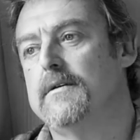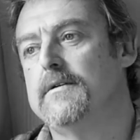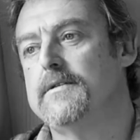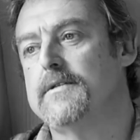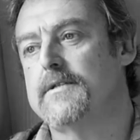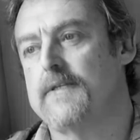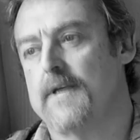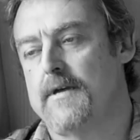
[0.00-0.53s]

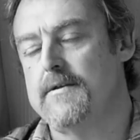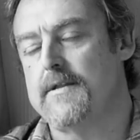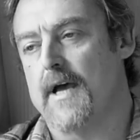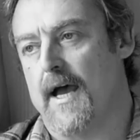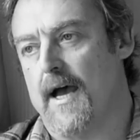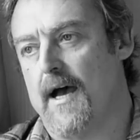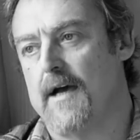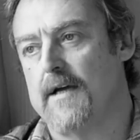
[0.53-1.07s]
so
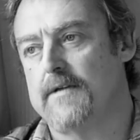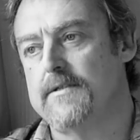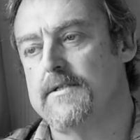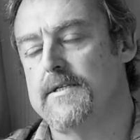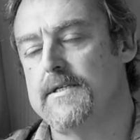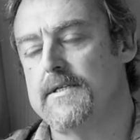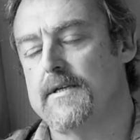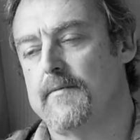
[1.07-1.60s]
that I could
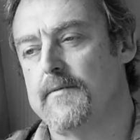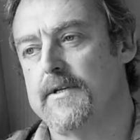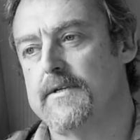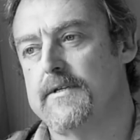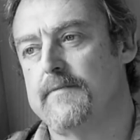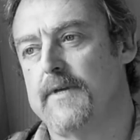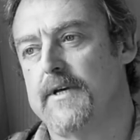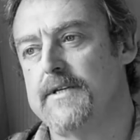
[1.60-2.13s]
see some of
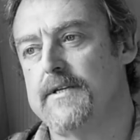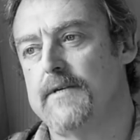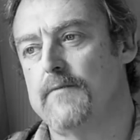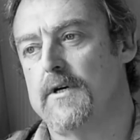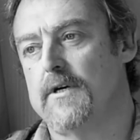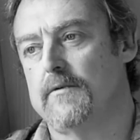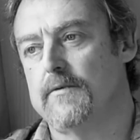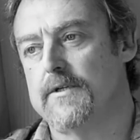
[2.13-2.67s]
this amazing
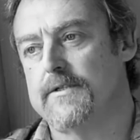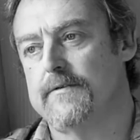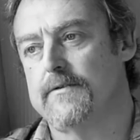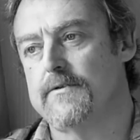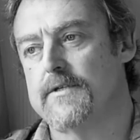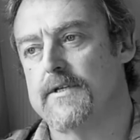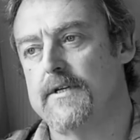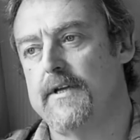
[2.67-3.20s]
world, which of
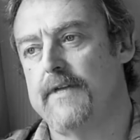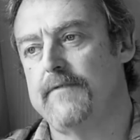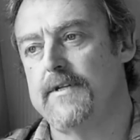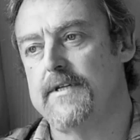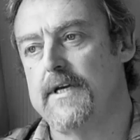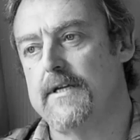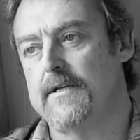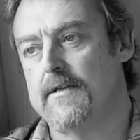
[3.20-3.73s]
course I never
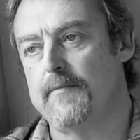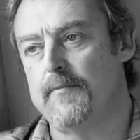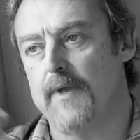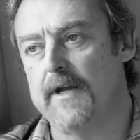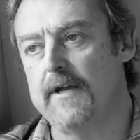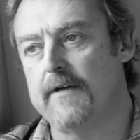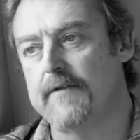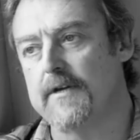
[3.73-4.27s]
did. In the
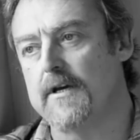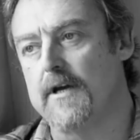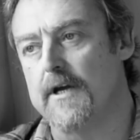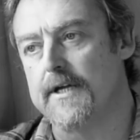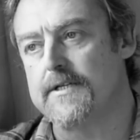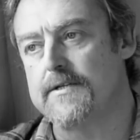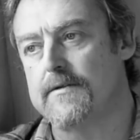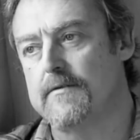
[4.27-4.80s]
blink of an
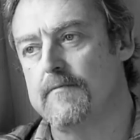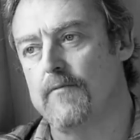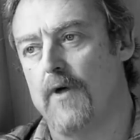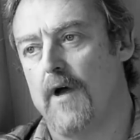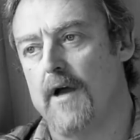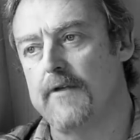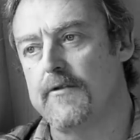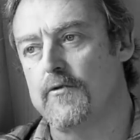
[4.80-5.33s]
eye,
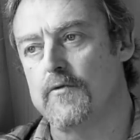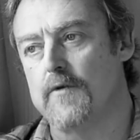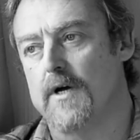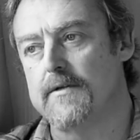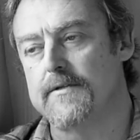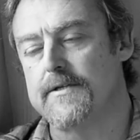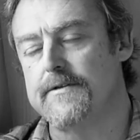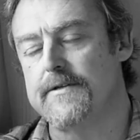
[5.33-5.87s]
what I thought
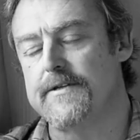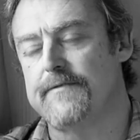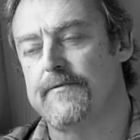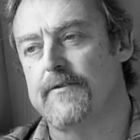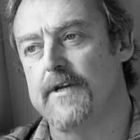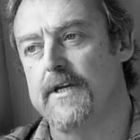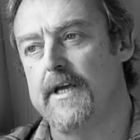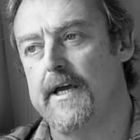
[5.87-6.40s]
I'll do this
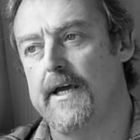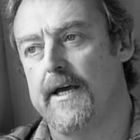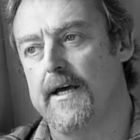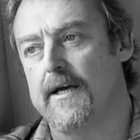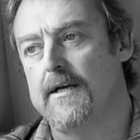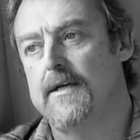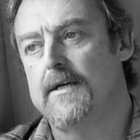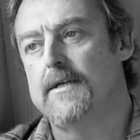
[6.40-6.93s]
for a
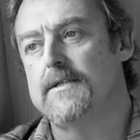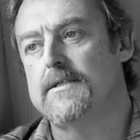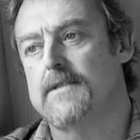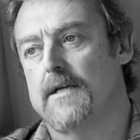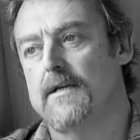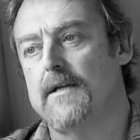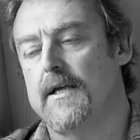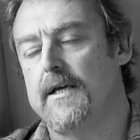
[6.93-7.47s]
year,
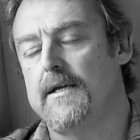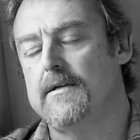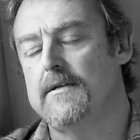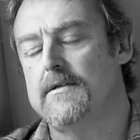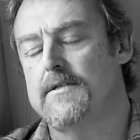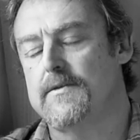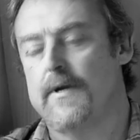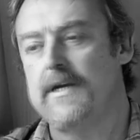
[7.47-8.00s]
suddenly
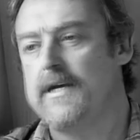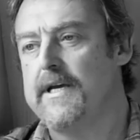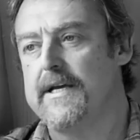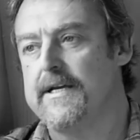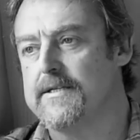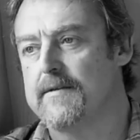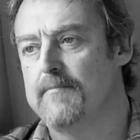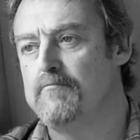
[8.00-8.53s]
20
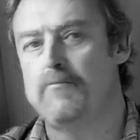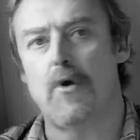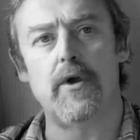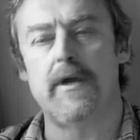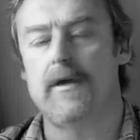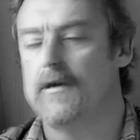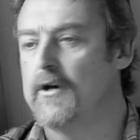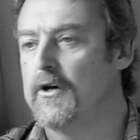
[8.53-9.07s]
years,
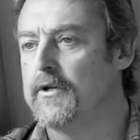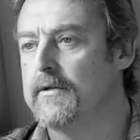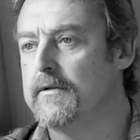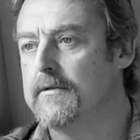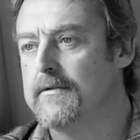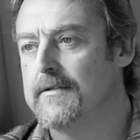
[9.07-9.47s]
boink, gone.